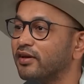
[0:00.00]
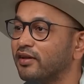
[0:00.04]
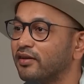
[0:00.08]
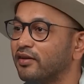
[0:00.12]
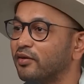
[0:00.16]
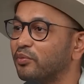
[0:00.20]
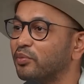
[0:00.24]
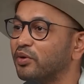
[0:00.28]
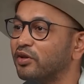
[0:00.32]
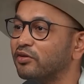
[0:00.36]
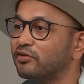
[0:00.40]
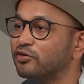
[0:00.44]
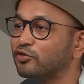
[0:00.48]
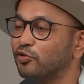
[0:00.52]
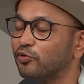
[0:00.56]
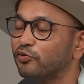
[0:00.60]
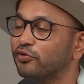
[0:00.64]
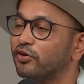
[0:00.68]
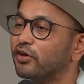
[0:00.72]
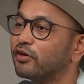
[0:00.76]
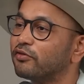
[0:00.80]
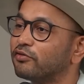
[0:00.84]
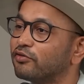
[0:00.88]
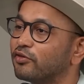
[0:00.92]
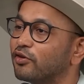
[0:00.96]
and they've been so
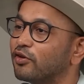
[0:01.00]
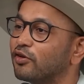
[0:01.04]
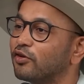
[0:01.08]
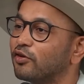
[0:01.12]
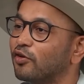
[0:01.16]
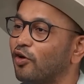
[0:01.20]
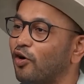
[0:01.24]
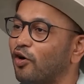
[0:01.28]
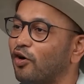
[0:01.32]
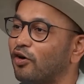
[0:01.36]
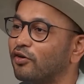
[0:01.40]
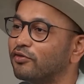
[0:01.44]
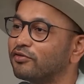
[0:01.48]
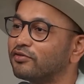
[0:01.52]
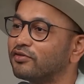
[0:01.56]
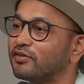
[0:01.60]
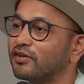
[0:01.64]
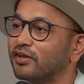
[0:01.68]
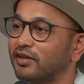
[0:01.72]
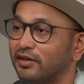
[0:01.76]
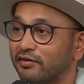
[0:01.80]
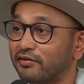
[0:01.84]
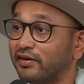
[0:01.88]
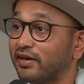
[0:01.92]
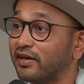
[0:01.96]
fearful of
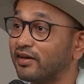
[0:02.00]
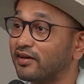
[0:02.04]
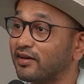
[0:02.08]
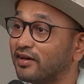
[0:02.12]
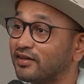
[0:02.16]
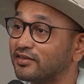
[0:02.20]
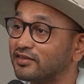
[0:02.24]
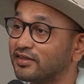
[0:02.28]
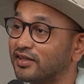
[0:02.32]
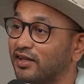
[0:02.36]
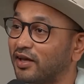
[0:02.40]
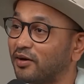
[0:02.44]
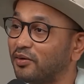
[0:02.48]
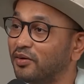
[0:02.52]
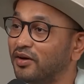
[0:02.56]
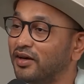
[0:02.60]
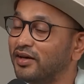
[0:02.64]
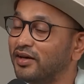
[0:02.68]
living until now.